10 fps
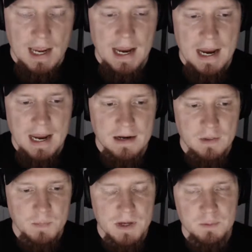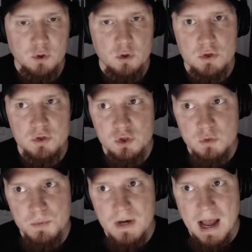And the people who are
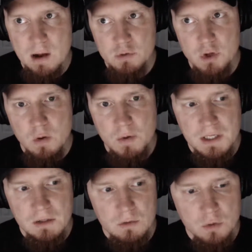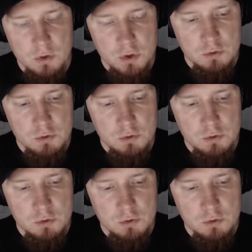super outgoing, who you